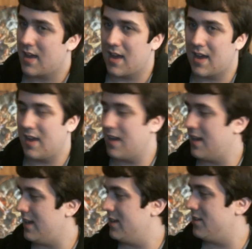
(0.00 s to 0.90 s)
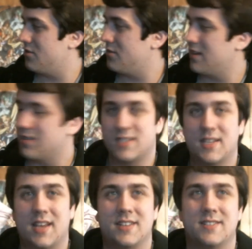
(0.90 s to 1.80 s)
I don't know what else to
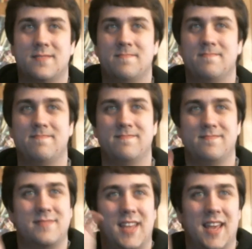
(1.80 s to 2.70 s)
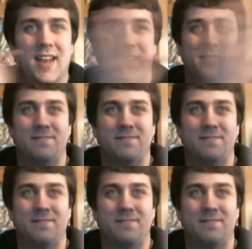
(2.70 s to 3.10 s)
say, just get it.